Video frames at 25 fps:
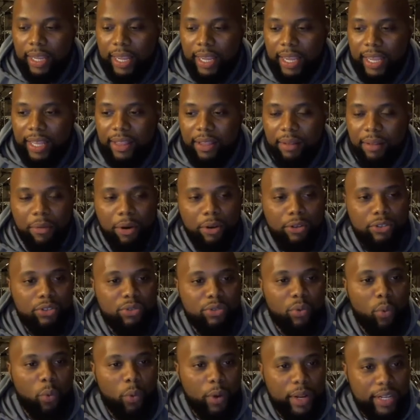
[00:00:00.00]
in the most
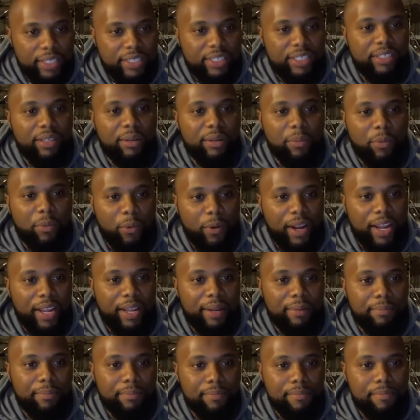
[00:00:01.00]
winsome
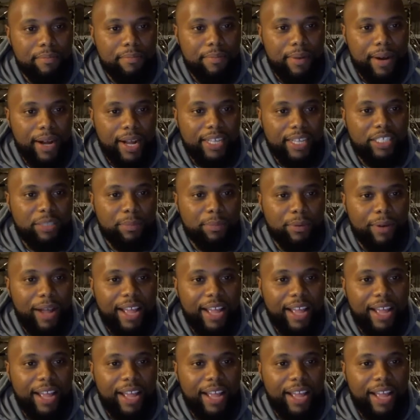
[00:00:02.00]
way possible.